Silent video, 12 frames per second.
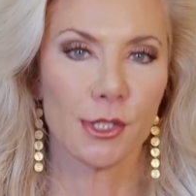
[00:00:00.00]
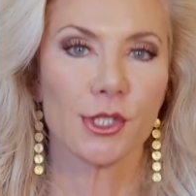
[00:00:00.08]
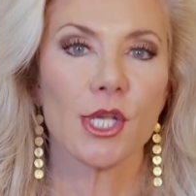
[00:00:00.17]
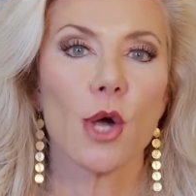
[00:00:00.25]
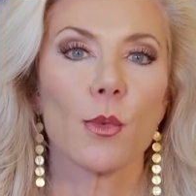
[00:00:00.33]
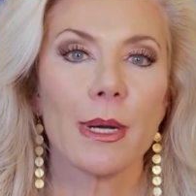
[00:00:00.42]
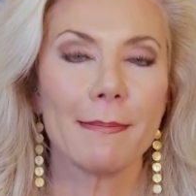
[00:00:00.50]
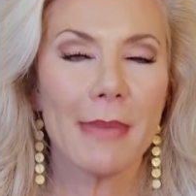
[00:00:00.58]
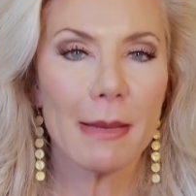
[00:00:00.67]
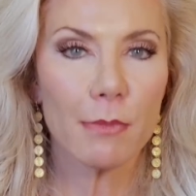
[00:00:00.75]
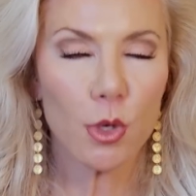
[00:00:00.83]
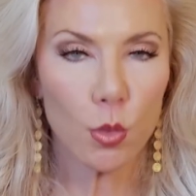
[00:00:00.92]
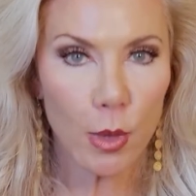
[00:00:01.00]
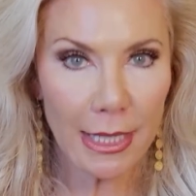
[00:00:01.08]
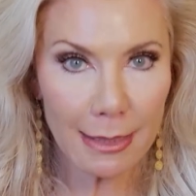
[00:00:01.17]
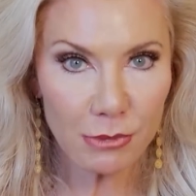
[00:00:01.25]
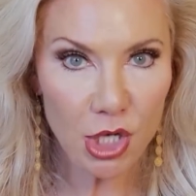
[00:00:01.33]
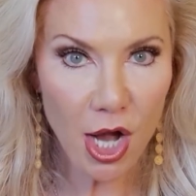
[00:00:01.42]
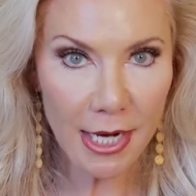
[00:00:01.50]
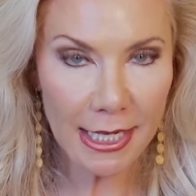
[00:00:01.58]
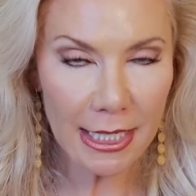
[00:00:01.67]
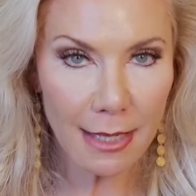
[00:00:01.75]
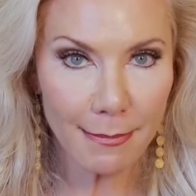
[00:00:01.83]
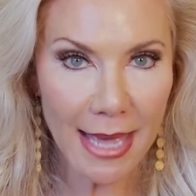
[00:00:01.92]
So remember, what I'm
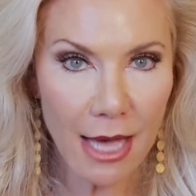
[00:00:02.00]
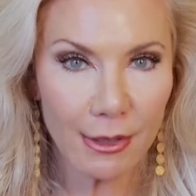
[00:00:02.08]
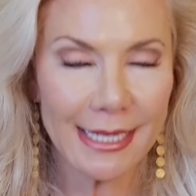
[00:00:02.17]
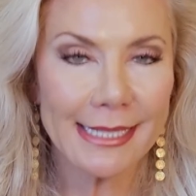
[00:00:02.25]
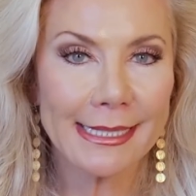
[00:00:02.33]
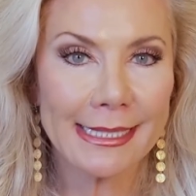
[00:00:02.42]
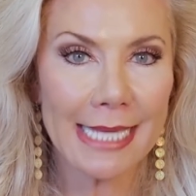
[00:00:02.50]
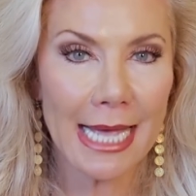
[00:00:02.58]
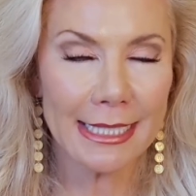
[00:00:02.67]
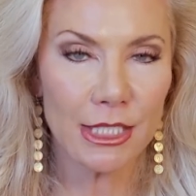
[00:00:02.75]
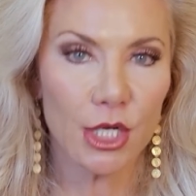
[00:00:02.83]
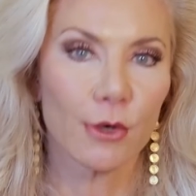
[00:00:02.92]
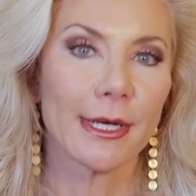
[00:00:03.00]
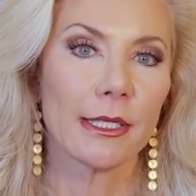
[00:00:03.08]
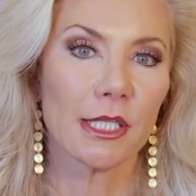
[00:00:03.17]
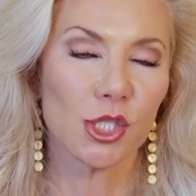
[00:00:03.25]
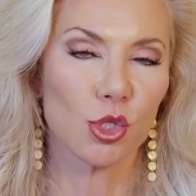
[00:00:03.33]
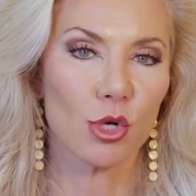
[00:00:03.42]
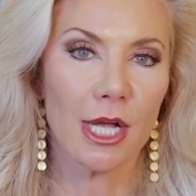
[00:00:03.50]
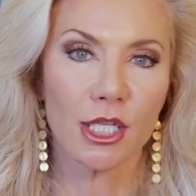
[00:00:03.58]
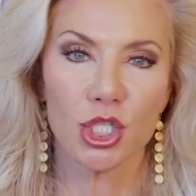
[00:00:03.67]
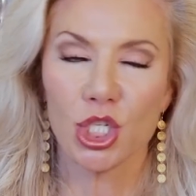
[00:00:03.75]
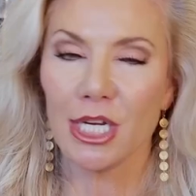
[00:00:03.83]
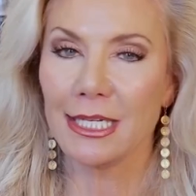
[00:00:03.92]
talking about is sidereal
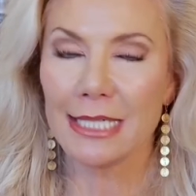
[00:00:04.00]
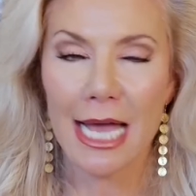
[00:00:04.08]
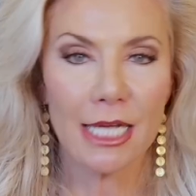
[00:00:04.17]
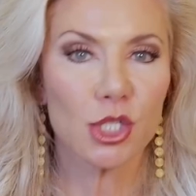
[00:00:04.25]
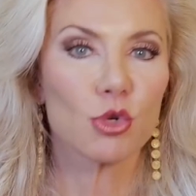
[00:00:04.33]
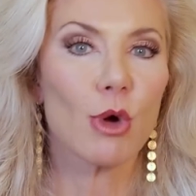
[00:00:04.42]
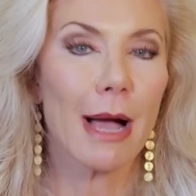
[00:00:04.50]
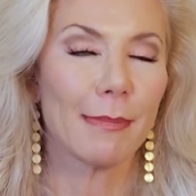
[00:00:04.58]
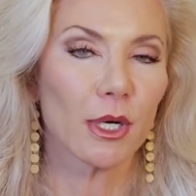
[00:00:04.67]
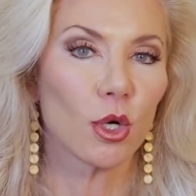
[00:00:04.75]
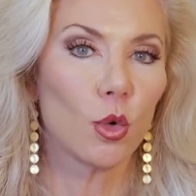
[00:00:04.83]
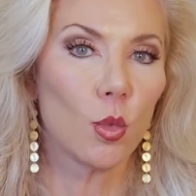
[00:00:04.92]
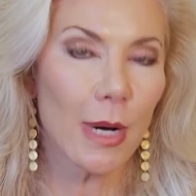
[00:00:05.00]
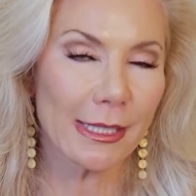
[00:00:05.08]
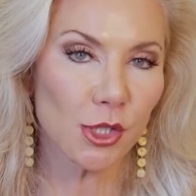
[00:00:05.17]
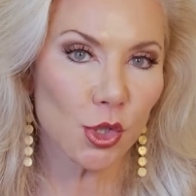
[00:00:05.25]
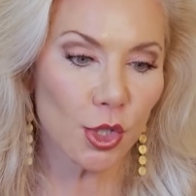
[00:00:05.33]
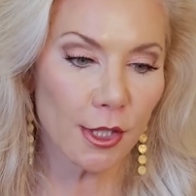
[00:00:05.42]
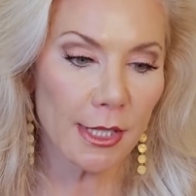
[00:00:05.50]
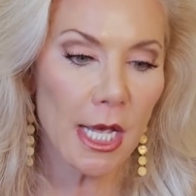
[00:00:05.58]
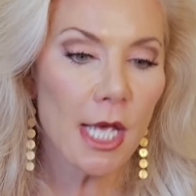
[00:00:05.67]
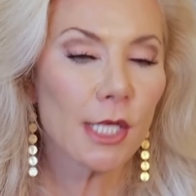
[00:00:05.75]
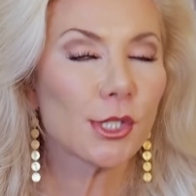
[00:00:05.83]
astrology, not tropical Western.